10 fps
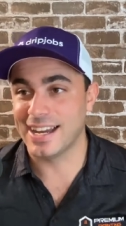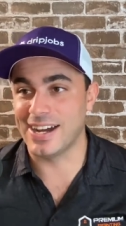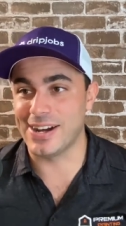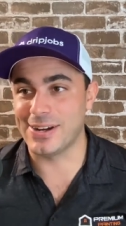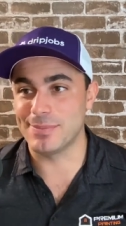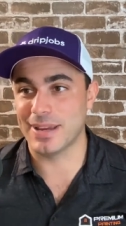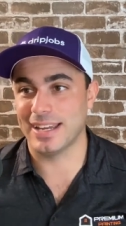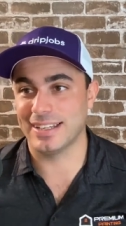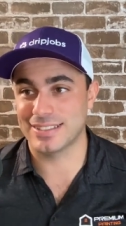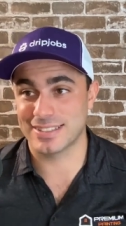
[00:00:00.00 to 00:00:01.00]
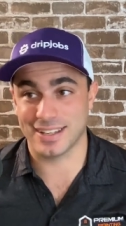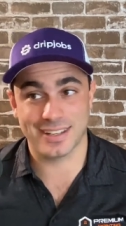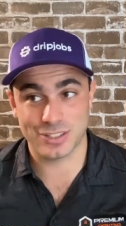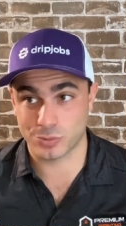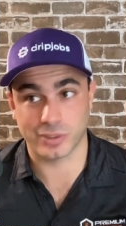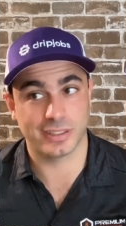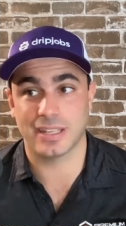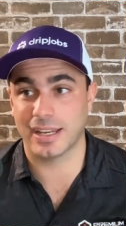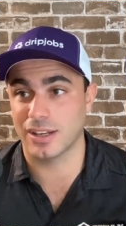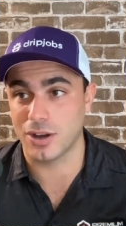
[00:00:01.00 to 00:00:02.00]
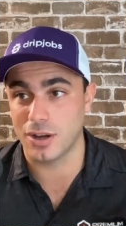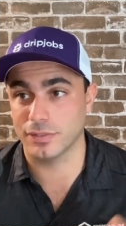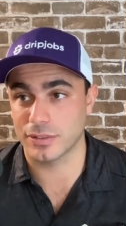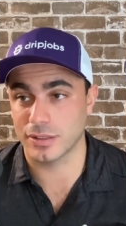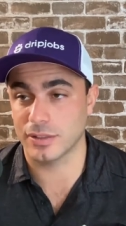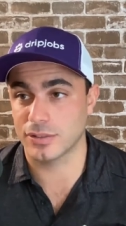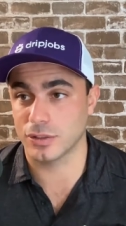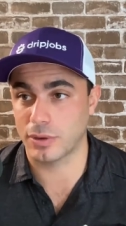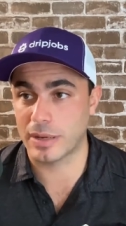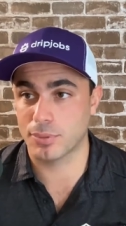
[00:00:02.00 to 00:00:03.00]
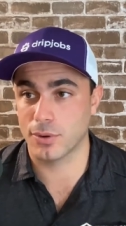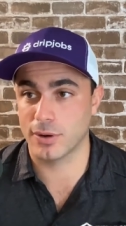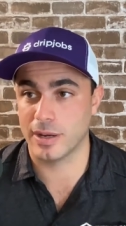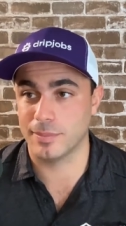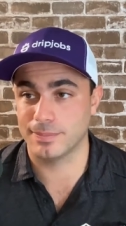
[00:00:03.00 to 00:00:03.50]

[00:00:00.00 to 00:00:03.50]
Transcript: um, and it's uh, it's really taking off it's a, it's a great program